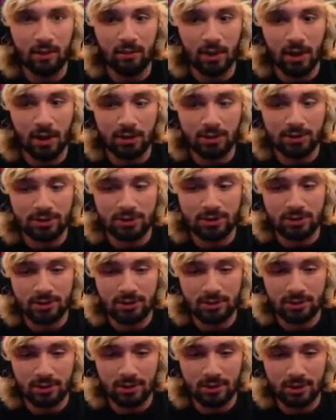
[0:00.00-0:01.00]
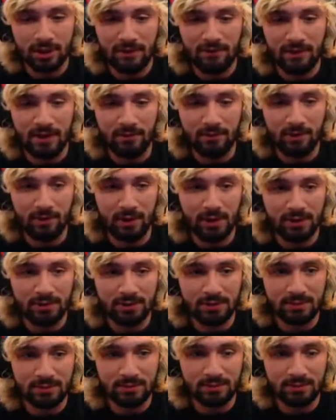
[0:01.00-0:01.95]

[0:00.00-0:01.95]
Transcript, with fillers: box. If anyone wants it.